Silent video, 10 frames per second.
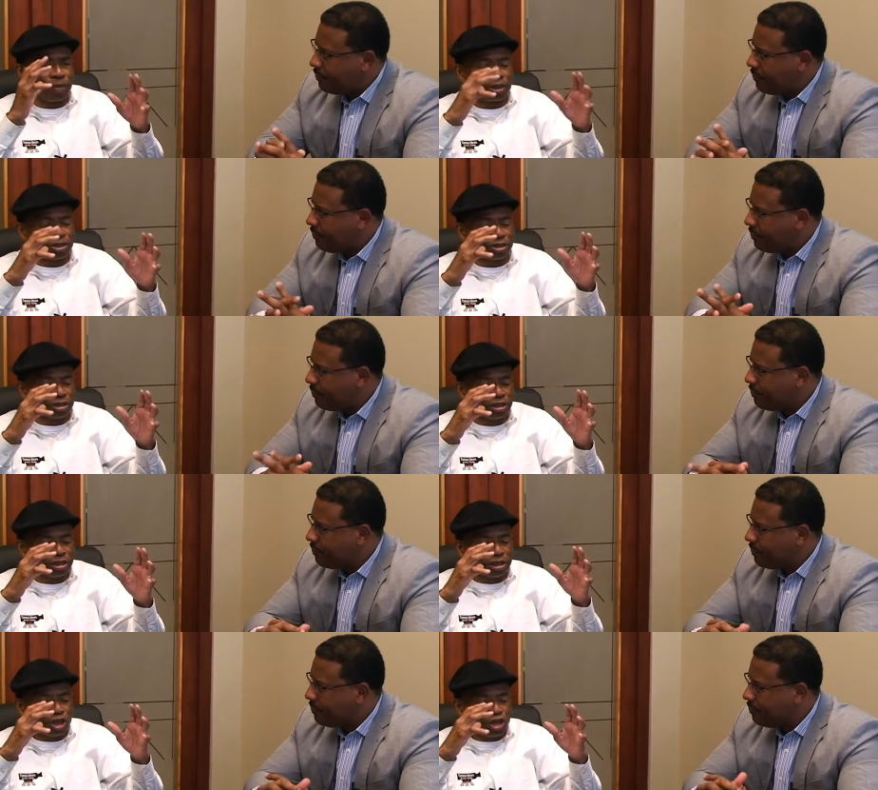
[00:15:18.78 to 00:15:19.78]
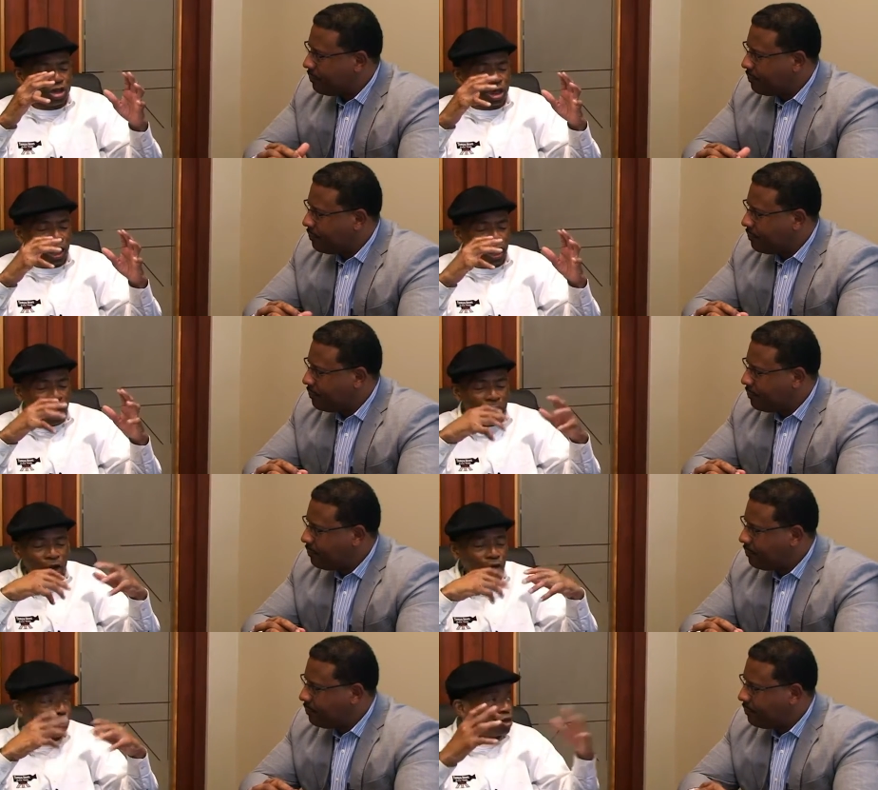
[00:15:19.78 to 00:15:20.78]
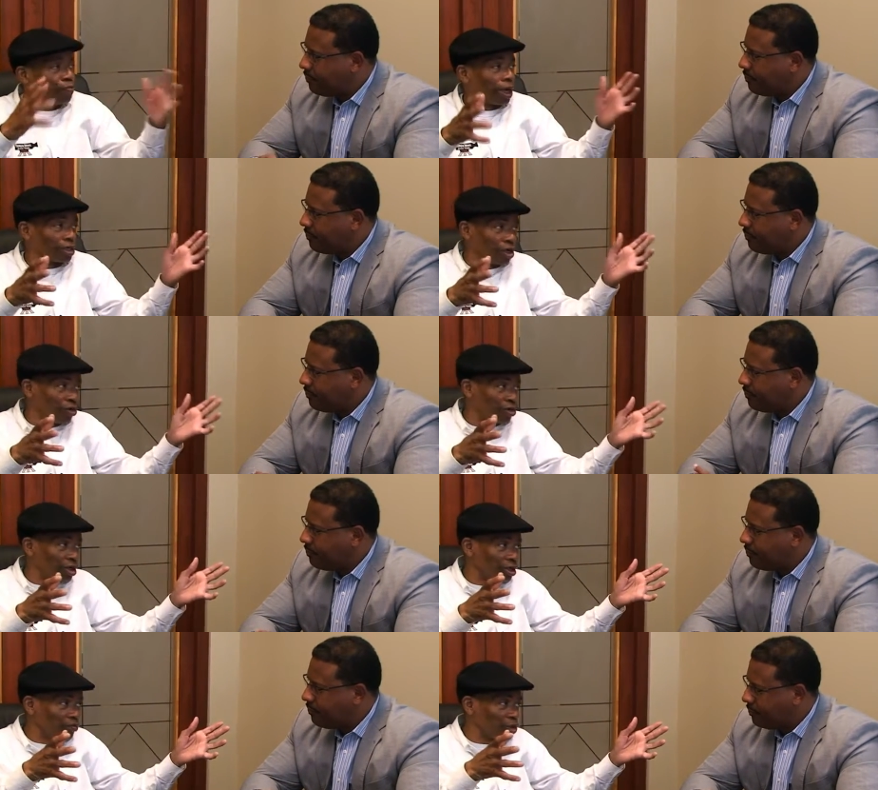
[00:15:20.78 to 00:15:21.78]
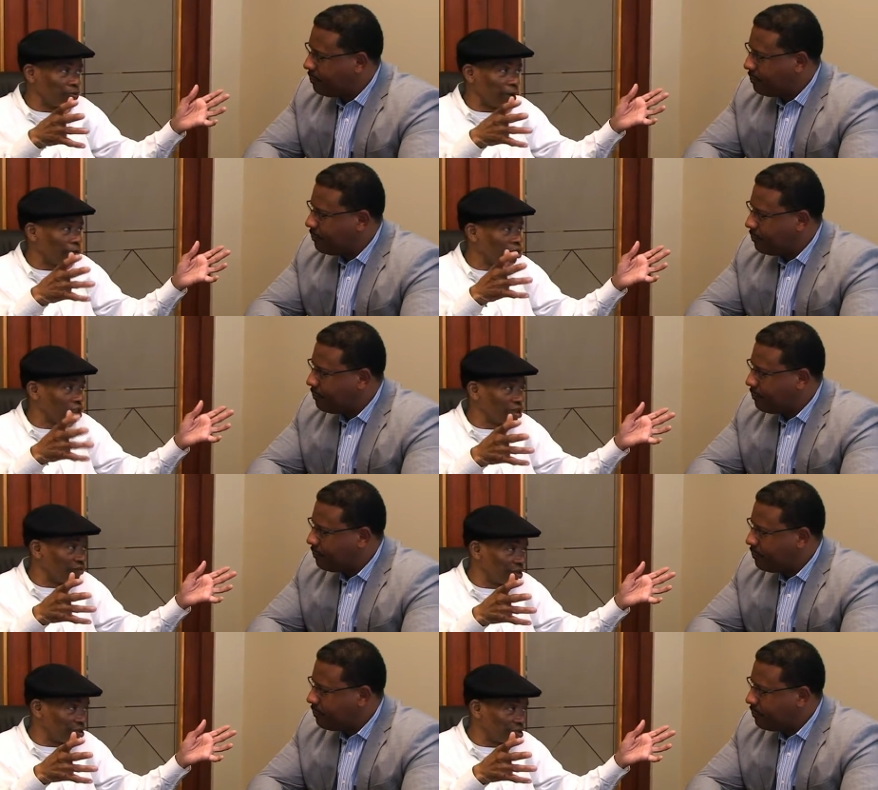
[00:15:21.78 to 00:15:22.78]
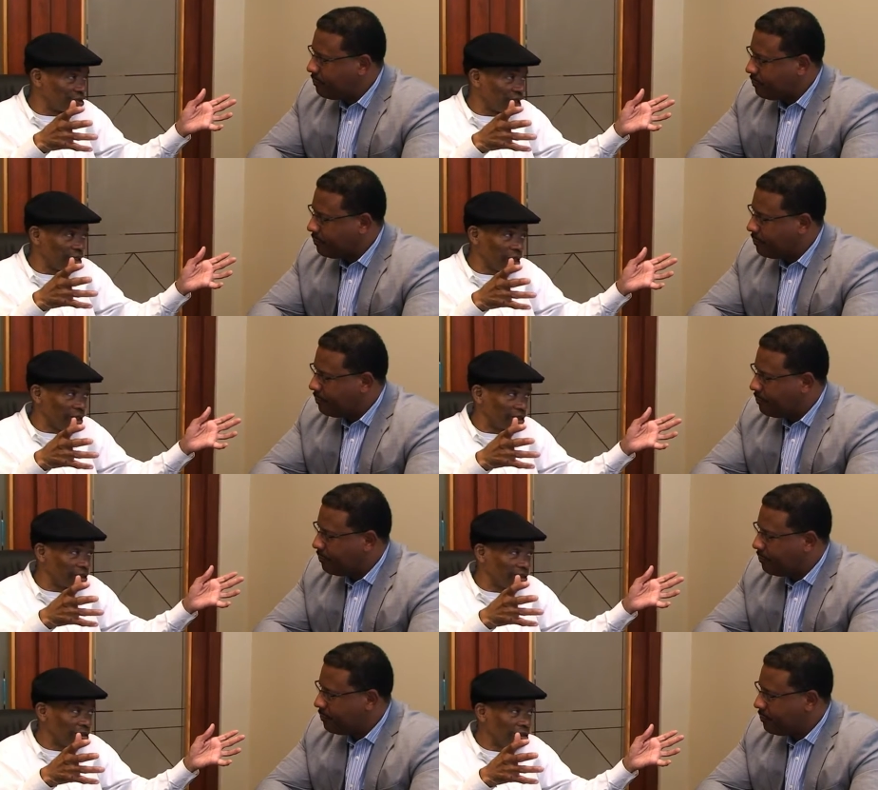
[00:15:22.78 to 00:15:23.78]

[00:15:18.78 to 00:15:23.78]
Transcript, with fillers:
Speaker 1: about you, I don't know what you make as a lawyer, but it's probably six figures mm -hmm. at mm-hmm. least.